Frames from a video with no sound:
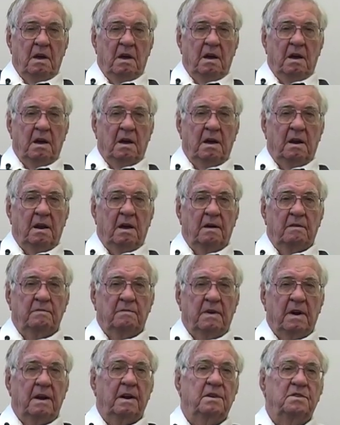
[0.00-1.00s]
and I've
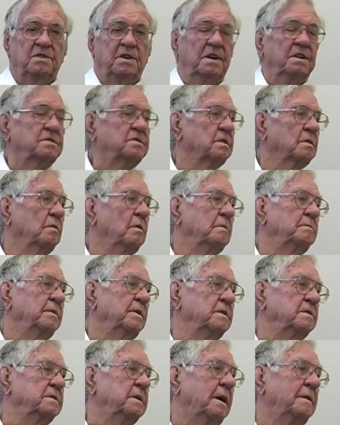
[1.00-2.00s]
got a chance to go up
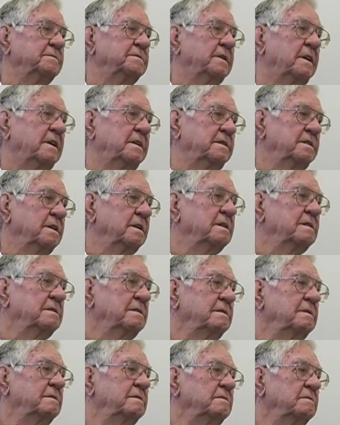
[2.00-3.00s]
on top side to
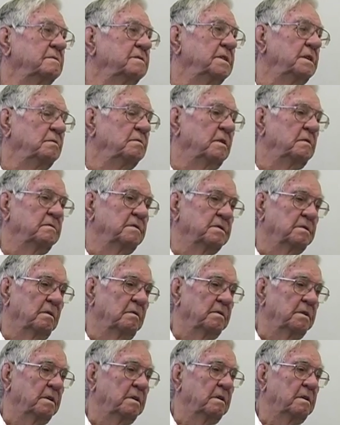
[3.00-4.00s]
see what was
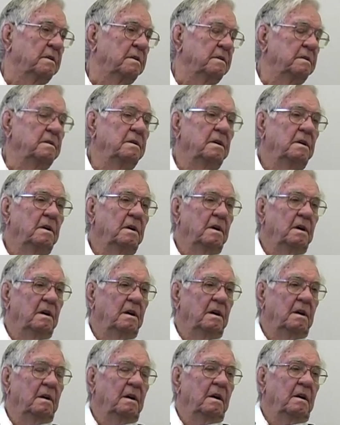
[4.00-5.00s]
going on. Oh, you
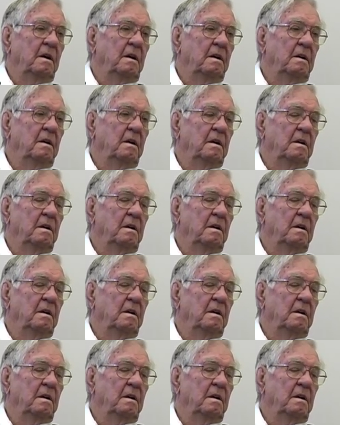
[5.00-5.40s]
did.